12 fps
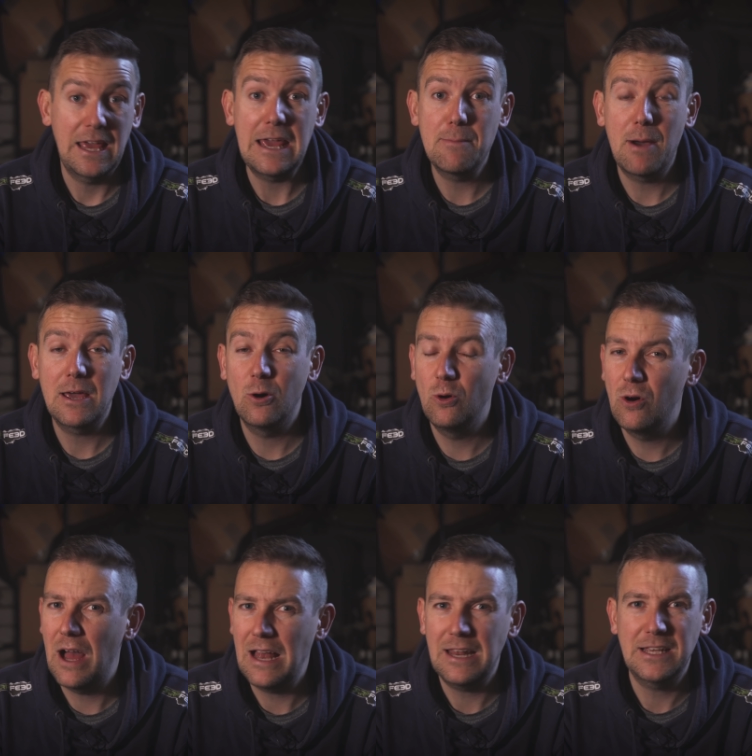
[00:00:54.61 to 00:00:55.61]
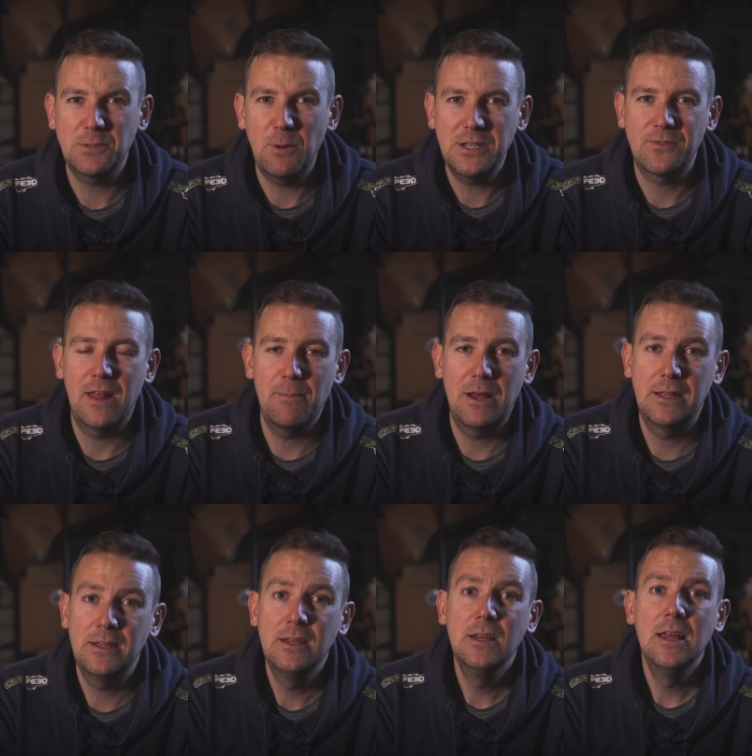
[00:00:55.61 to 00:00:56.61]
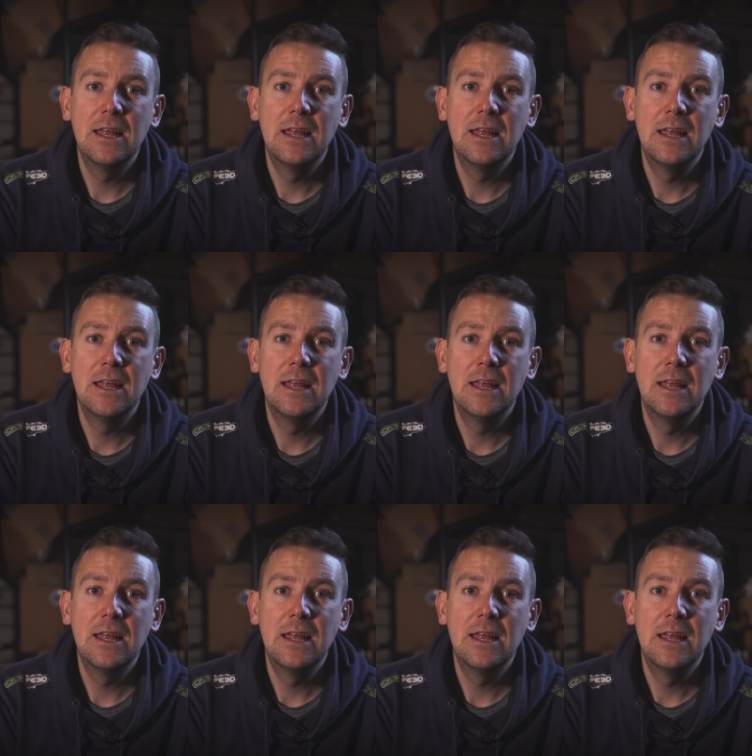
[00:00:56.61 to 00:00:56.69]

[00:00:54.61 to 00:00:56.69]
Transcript: eBay or AliExpress for that matter.